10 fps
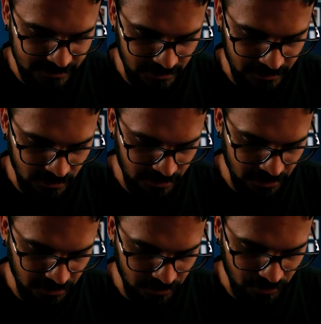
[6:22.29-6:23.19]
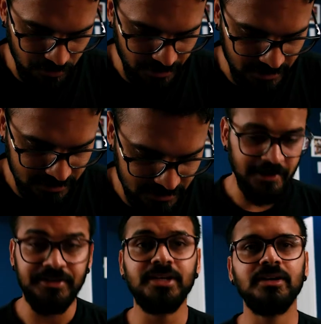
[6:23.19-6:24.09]
Click here on the mix.
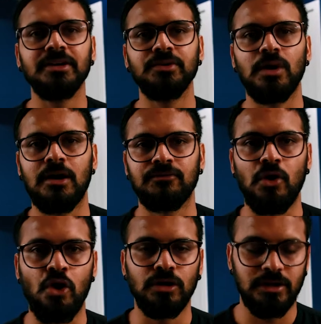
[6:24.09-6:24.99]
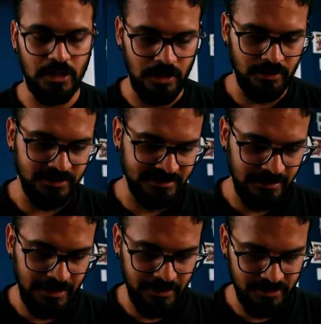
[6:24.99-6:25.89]
And here you have all the color
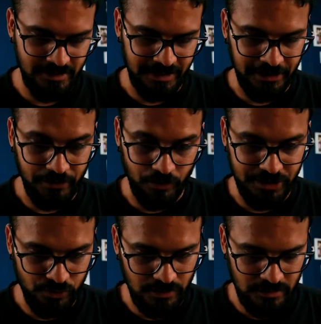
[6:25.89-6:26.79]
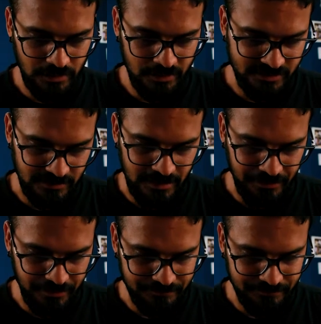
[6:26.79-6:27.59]
slider, like individual color slider.